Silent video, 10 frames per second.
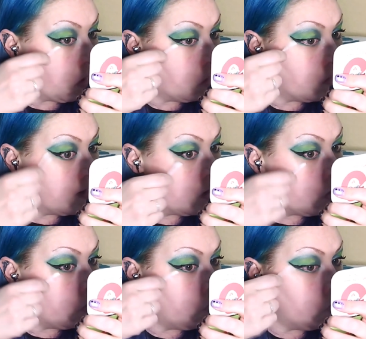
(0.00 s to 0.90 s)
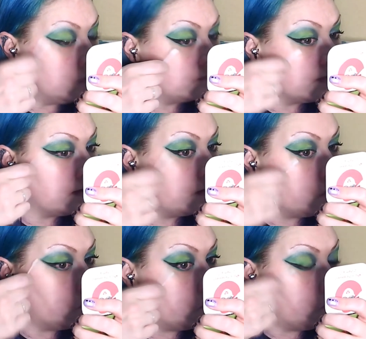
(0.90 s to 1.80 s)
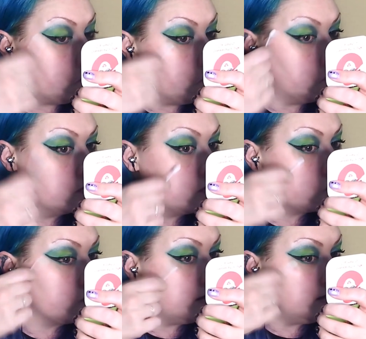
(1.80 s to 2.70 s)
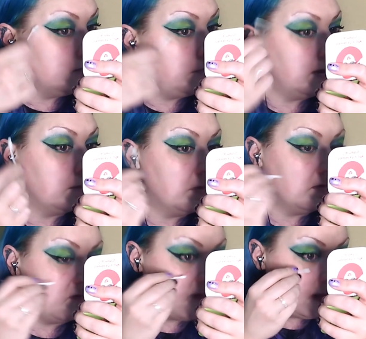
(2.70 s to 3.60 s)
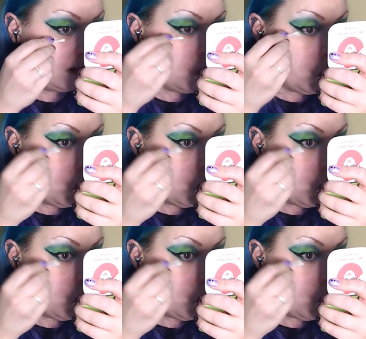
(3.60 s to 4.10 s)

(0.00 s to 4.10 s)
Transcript: where all of that green pigment fell,